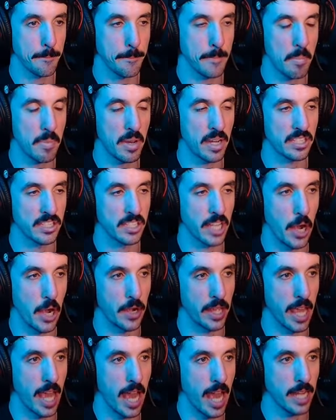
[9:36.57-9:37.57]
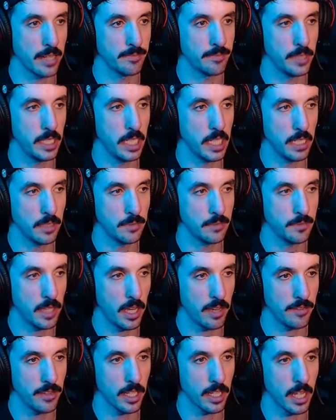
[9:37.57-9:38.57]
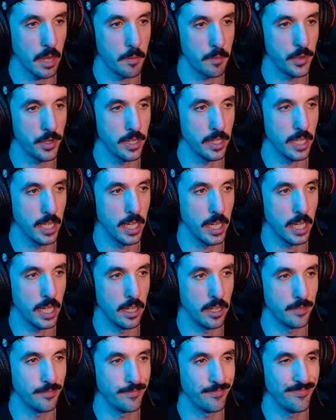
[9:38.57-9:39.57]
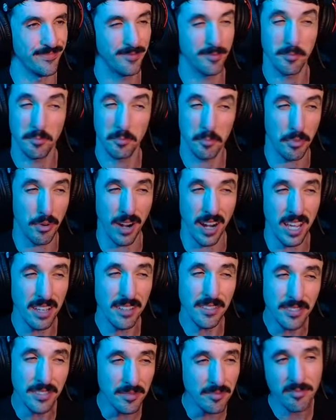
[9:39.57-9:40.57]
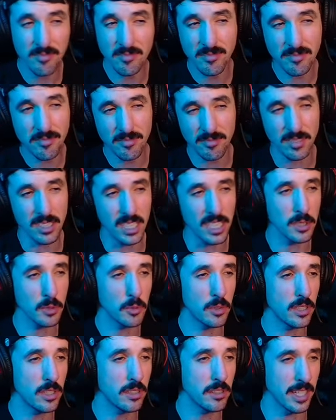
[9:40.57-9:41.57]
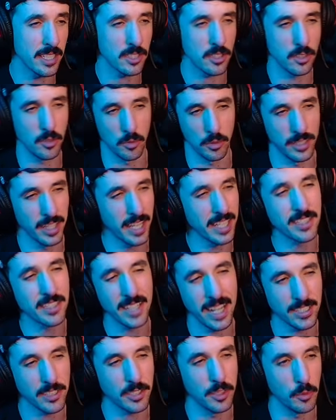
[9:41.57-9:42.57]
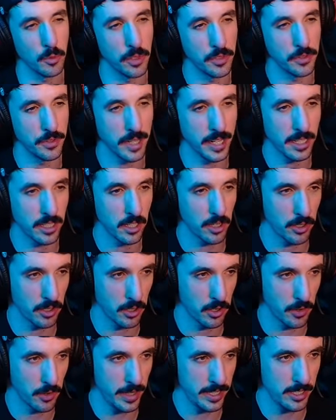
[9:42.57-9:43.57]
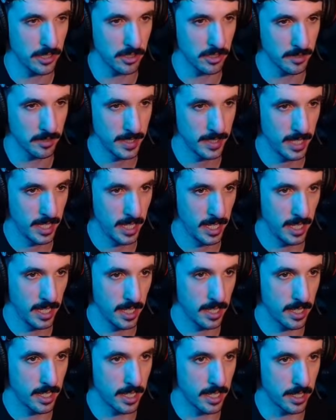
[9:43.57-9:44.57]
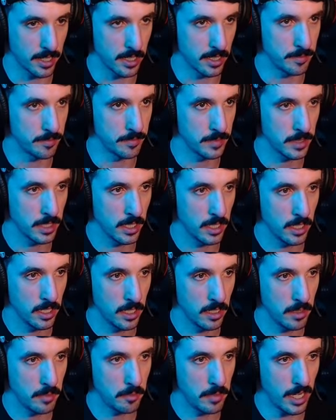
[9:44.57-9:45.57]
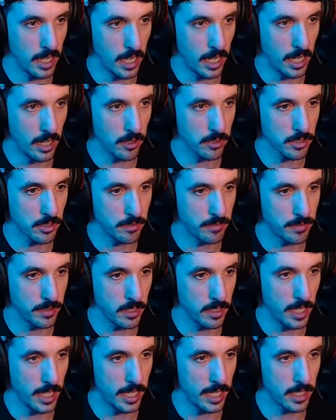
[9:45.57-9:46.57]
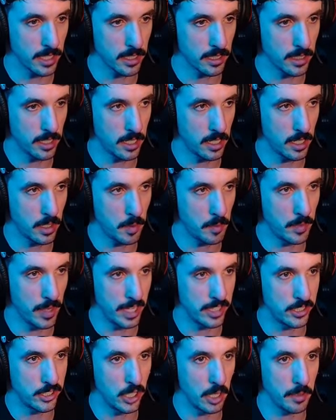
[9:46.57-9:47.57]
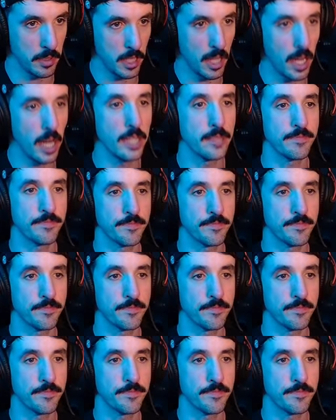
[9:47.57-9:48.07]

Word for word: I'm not a scaredy cat. You know, I feel like I'm pretty uh, brave. Is that the word? That's the word. That's, that's the word, right? Cur courageous? I don't know. But I also feel like um, I jump a lot.